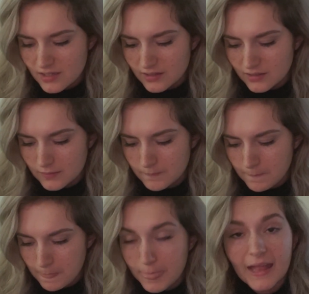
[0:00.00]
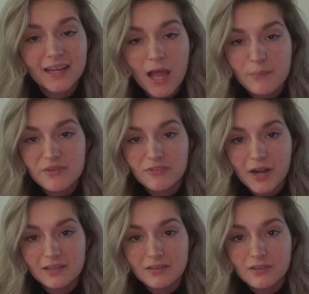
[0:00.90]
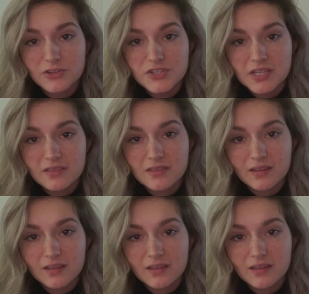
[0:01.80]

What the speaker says: And happy Friday the 13th.